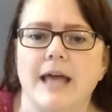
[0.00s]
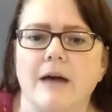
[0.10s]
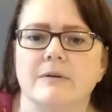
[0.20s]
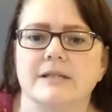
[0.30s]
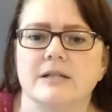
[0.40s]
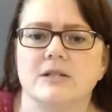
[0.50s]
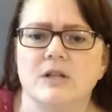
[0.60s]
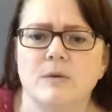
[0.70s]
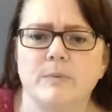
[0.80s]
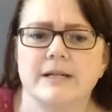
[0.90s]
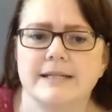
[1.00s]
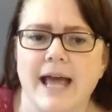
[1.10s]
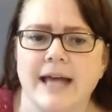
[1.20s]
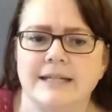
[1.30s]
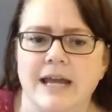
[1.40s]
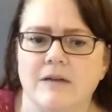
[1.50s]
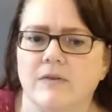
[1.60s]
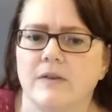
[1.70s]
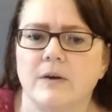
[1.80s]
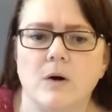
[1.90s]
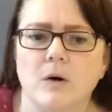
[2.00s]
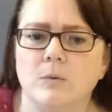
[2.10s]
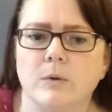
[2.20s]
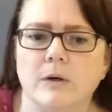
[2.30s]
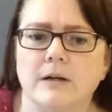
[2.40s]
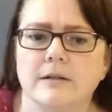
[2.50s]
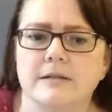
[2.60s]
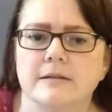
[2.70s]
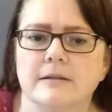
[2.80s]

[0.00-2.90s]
That was a super sad day for the whole world.